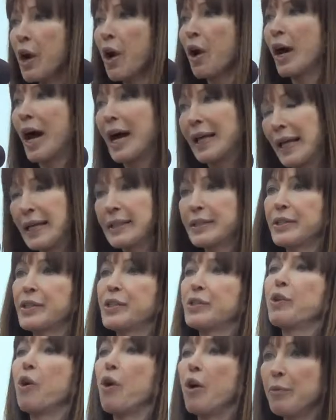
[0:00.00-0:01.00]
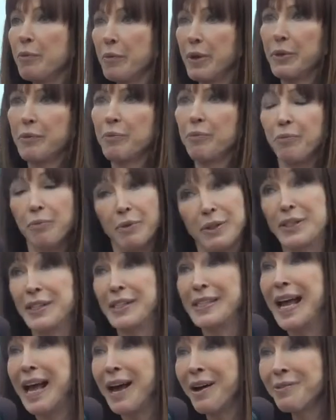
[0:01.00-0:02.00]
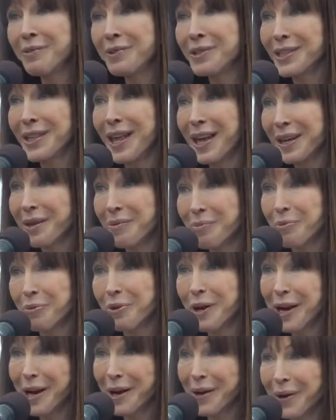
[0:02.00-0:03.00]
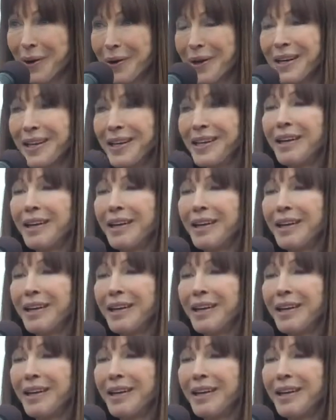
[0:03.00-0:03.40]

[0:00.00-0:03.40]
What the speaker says: I like to start with what sounds like a prayer.